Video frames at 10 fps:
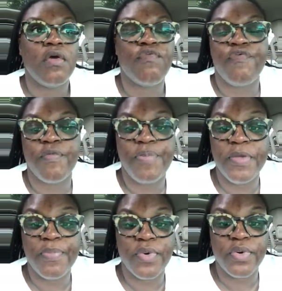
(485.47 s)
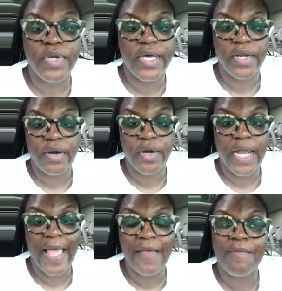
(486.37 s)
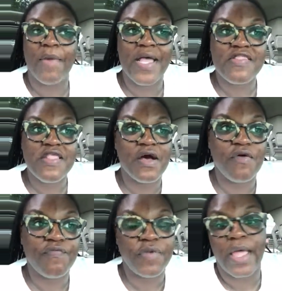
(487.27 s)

for people that are like myself.